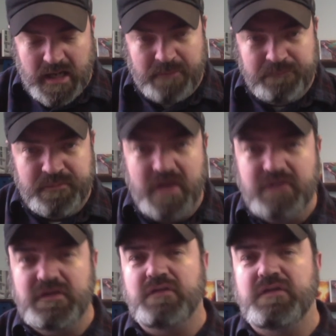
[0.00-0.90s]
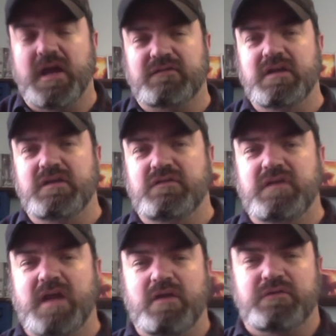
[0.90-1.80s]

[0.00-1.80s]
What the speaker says: Here's the other thing I see in Daniel